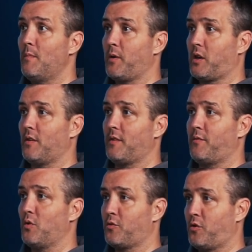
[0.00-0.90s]
because
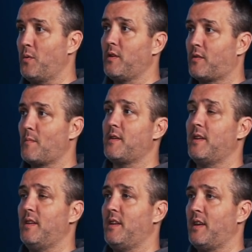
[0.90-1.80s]
if you're doing
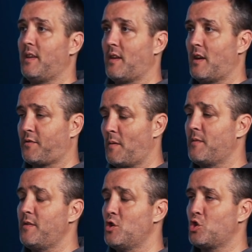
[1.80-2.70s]
something
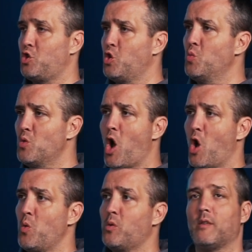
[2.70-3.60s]
something that you know,